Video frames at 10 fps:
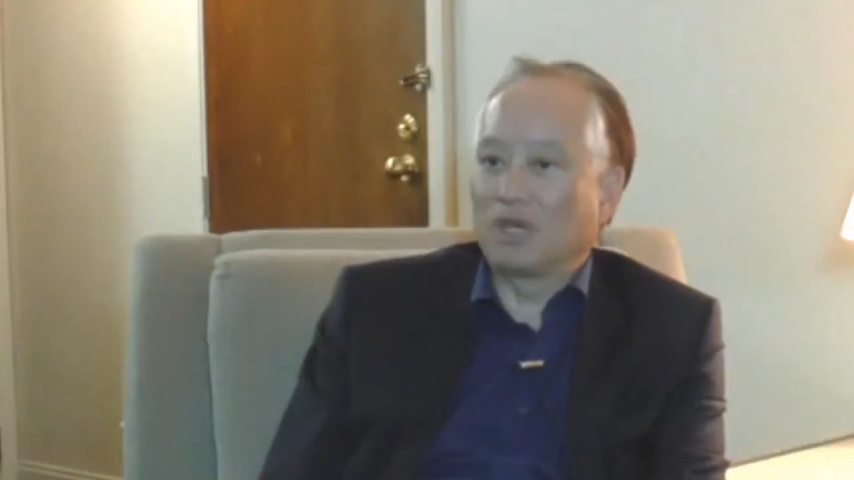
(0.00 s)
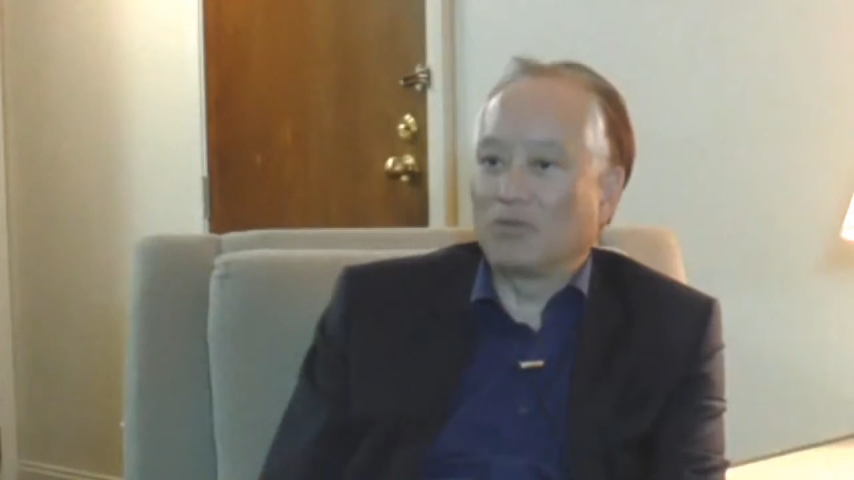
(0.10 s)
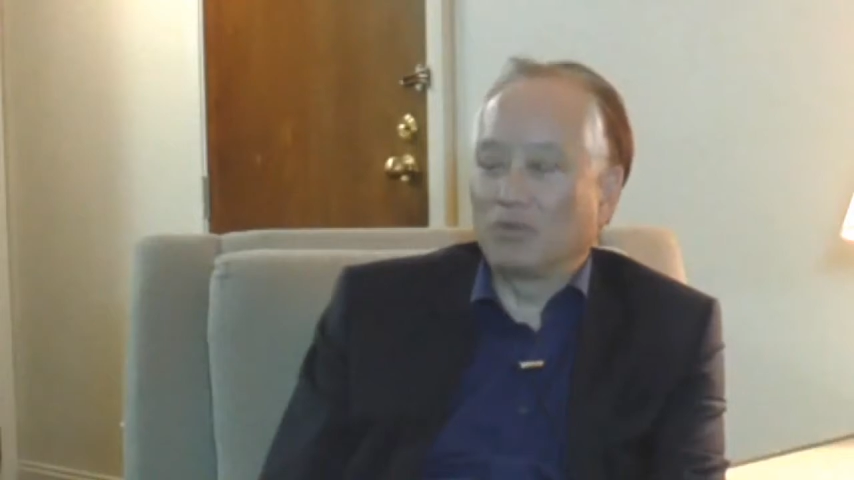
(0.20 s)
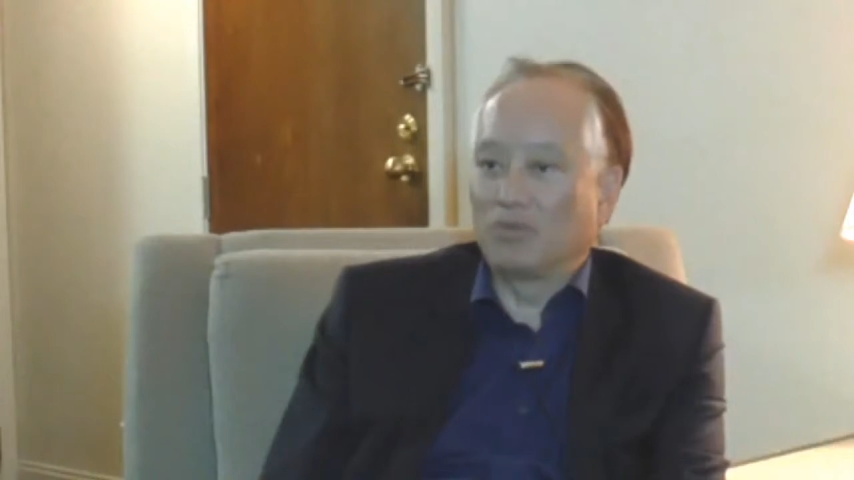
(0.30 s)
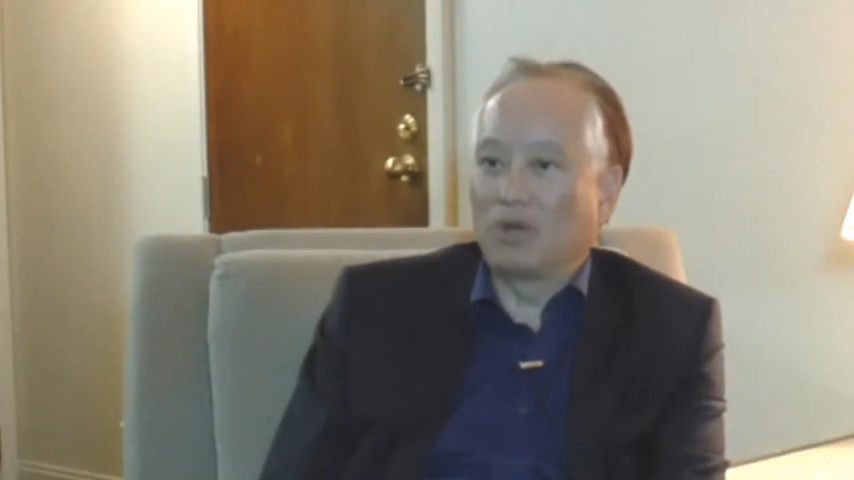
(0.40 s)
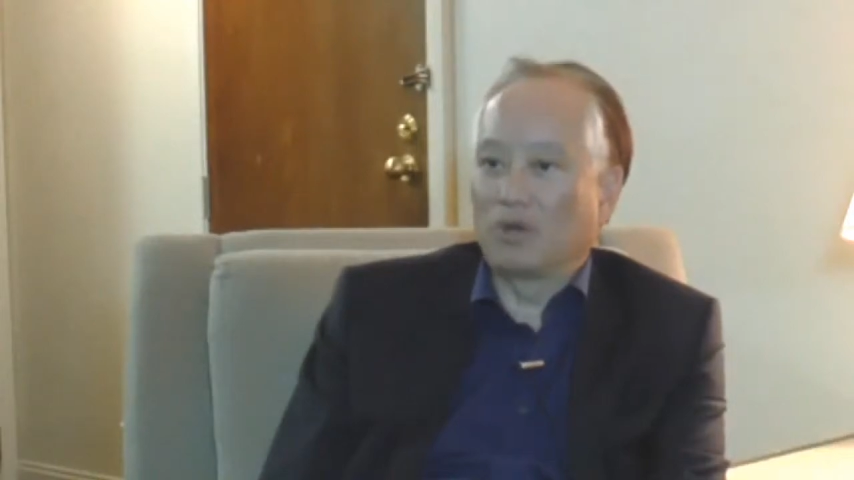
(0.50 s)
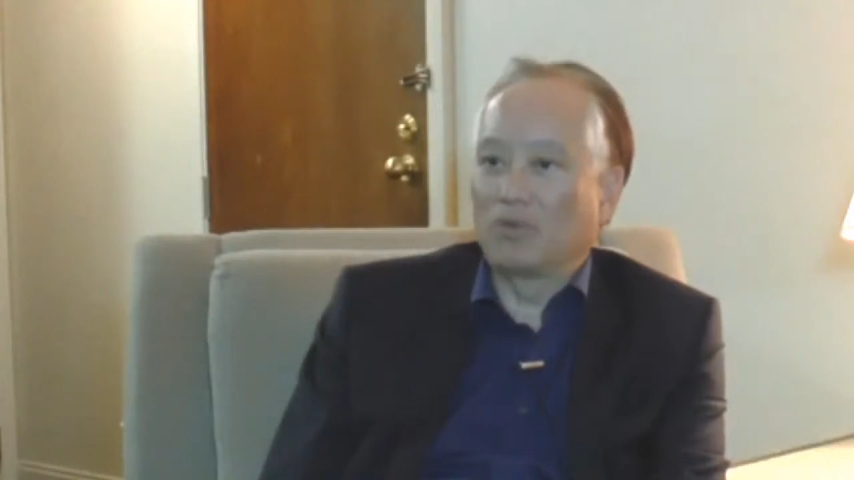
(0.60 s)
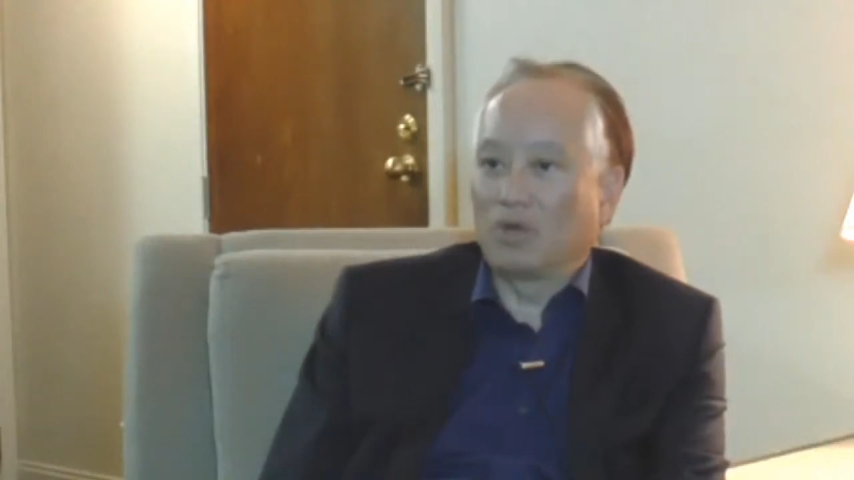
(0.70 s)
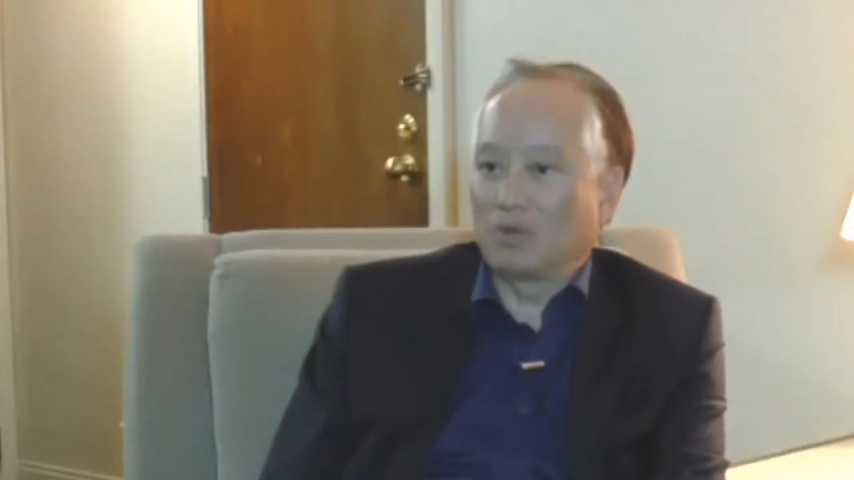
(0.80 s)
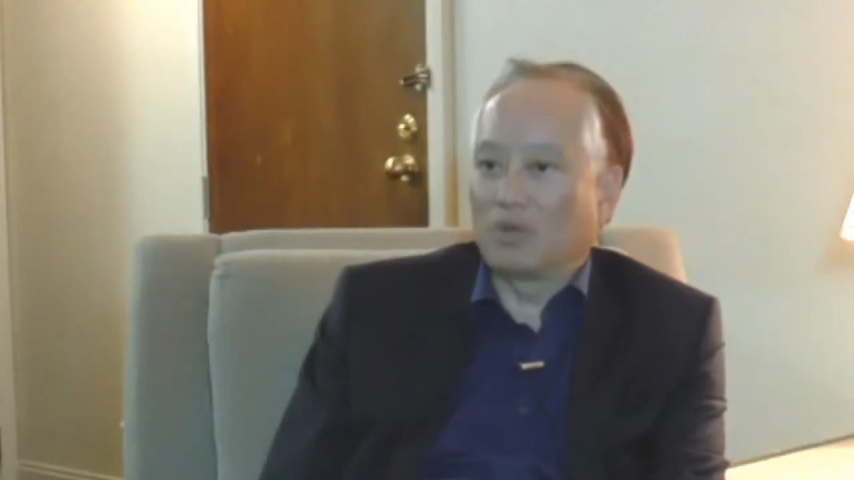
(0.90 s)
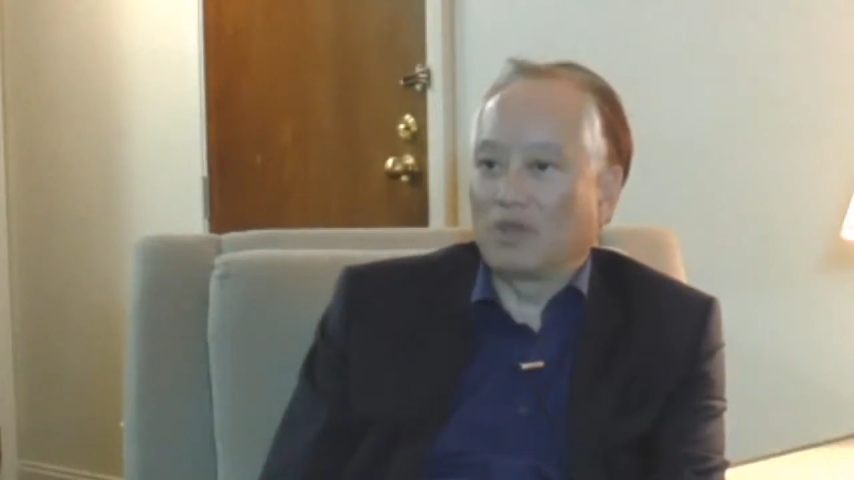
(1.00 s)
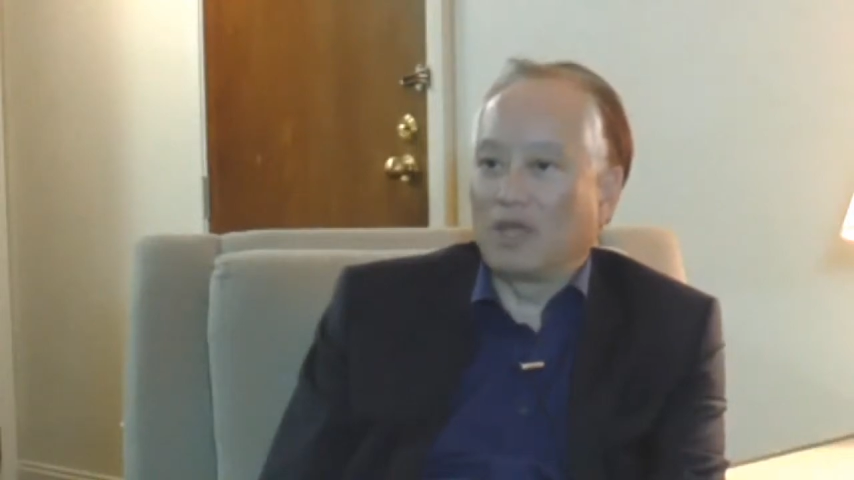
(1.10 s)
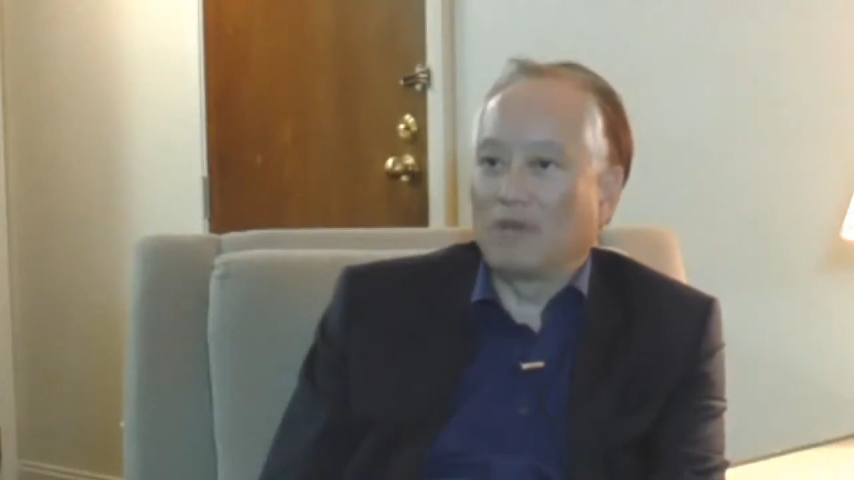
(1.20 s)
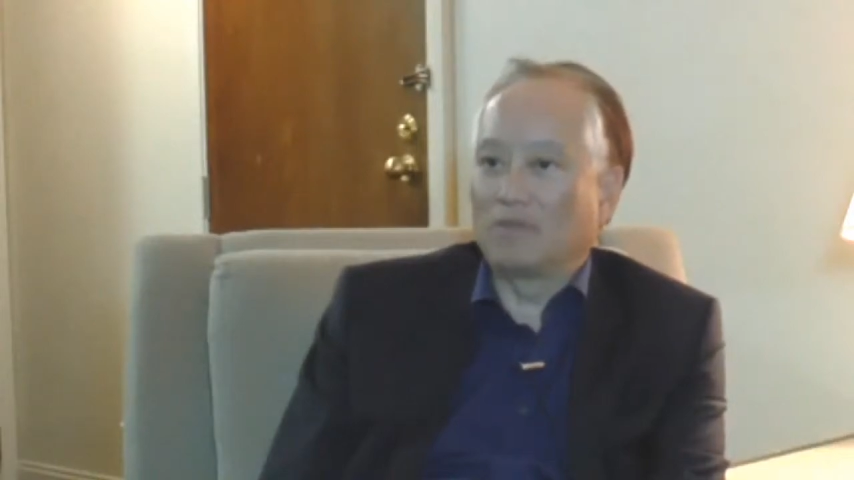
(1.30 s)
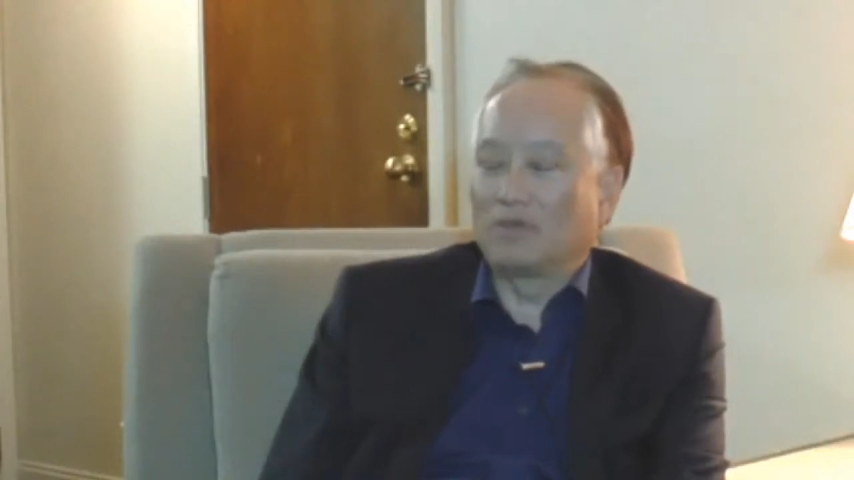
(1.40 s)
I would want to work with
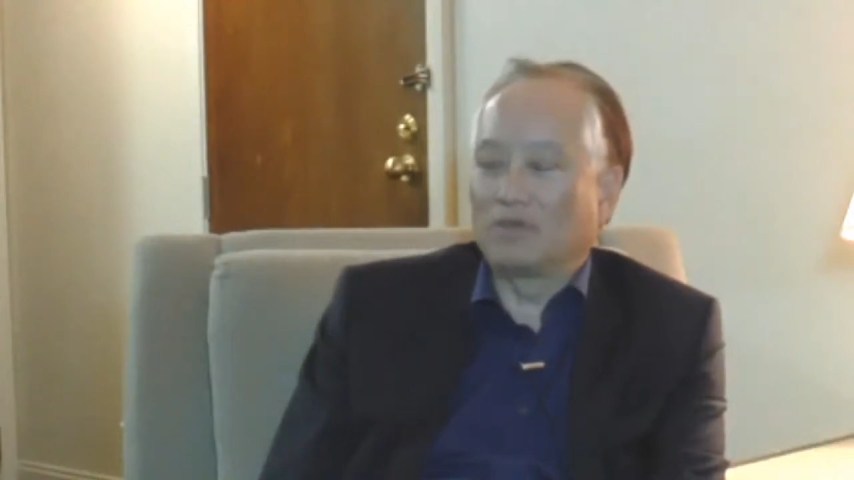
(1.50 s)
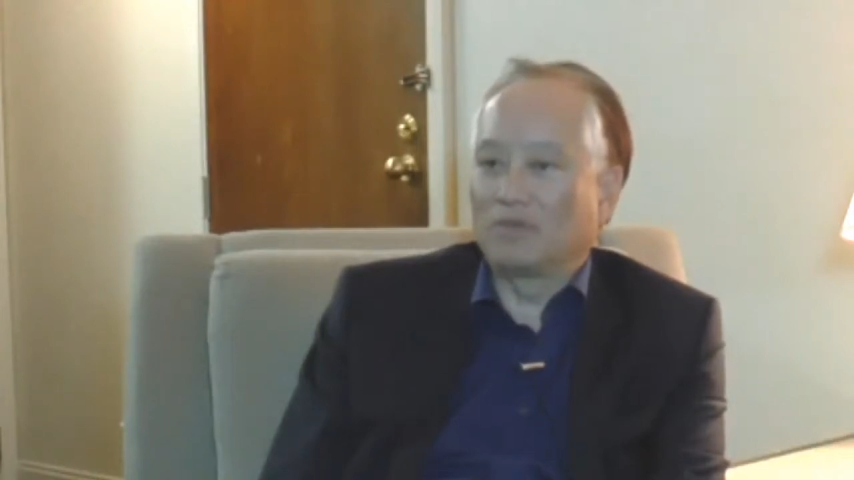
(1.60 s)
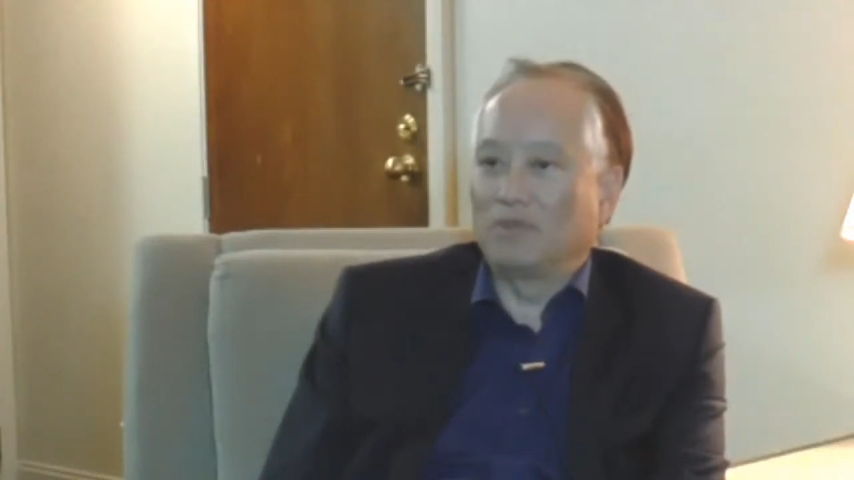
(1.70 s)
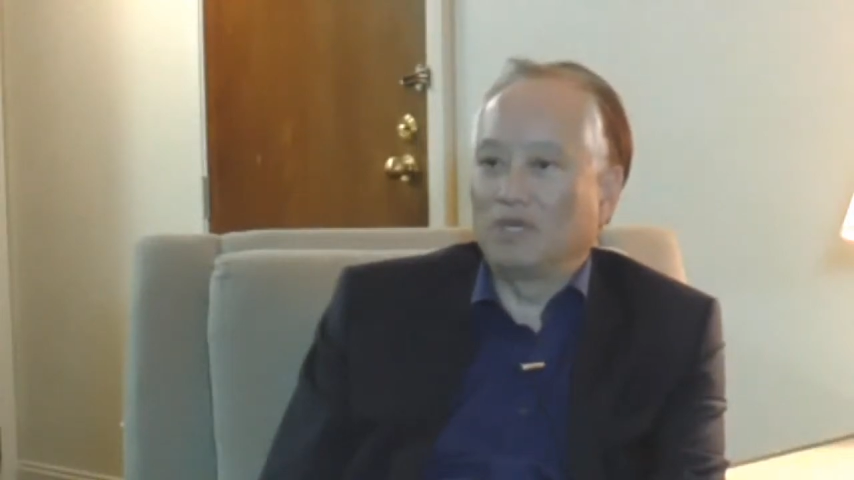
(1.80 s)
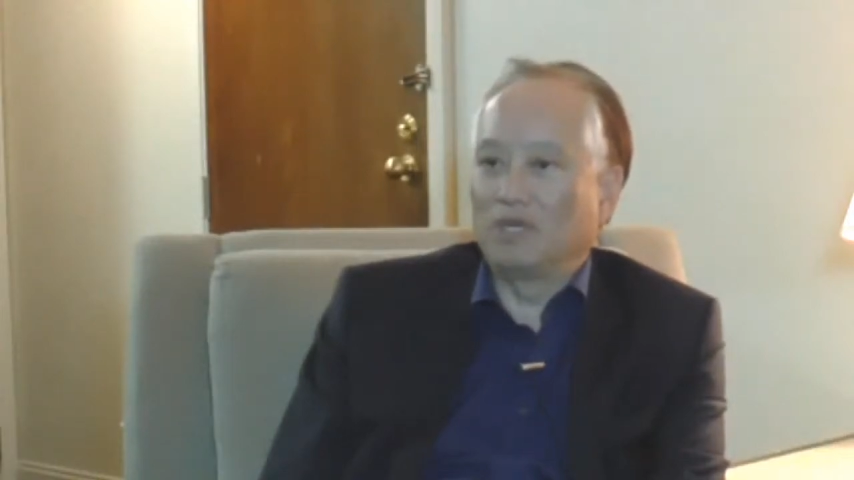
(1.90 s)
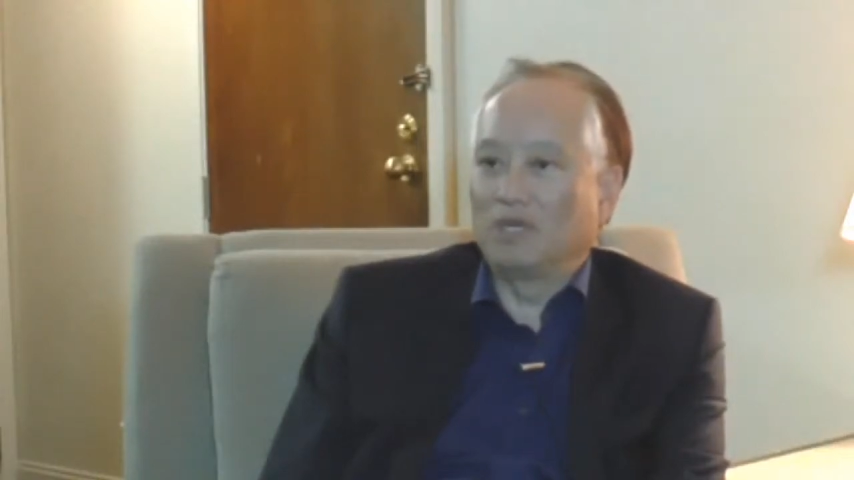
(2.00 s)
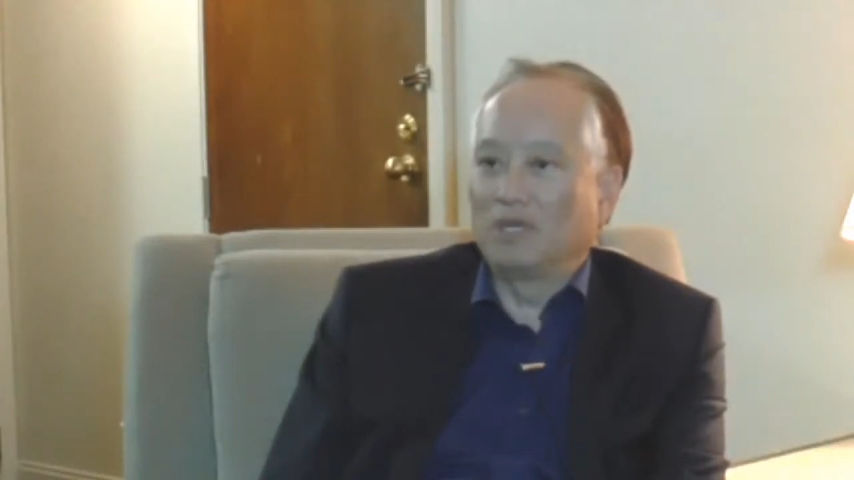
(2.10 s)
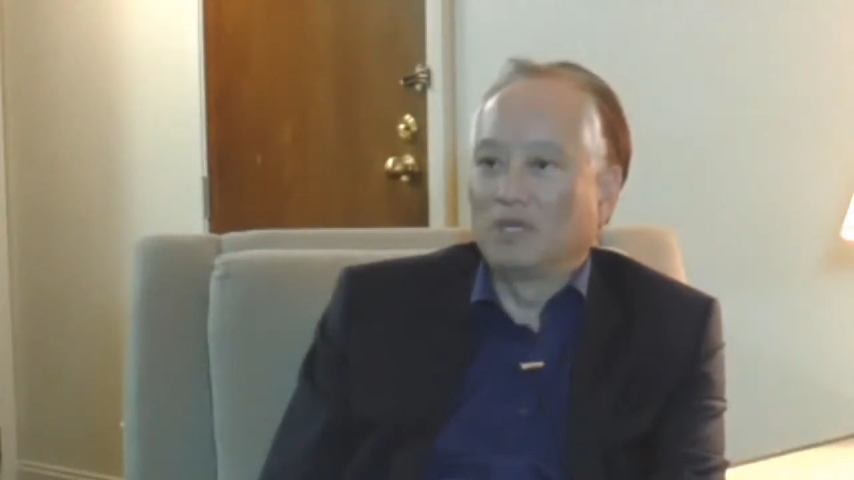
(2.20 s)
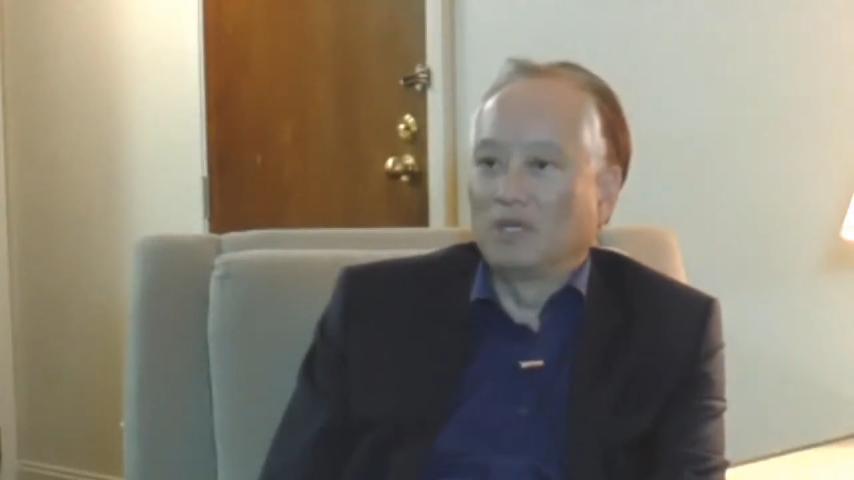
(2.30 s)
them to be